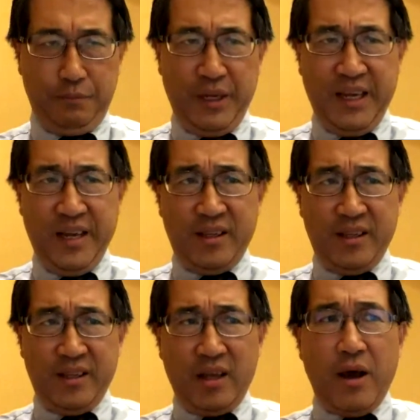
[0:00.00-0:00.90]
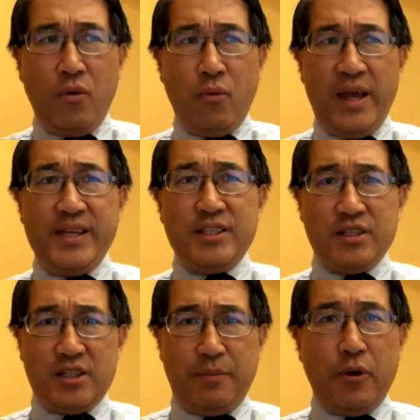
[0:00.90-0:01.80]
begin to think about ways
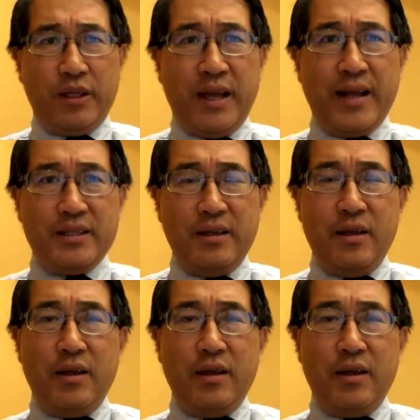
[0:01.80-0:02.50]
to support that?